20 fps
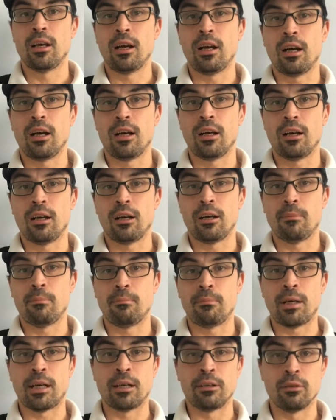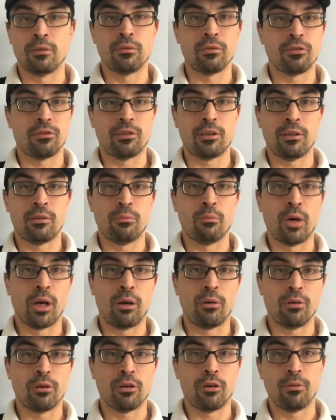um, and obviously
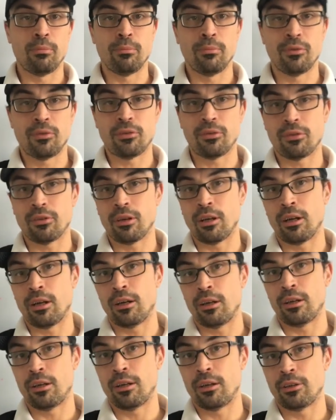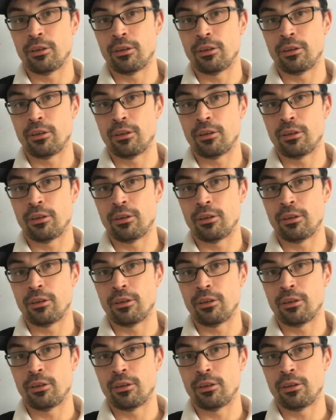welcomed uh,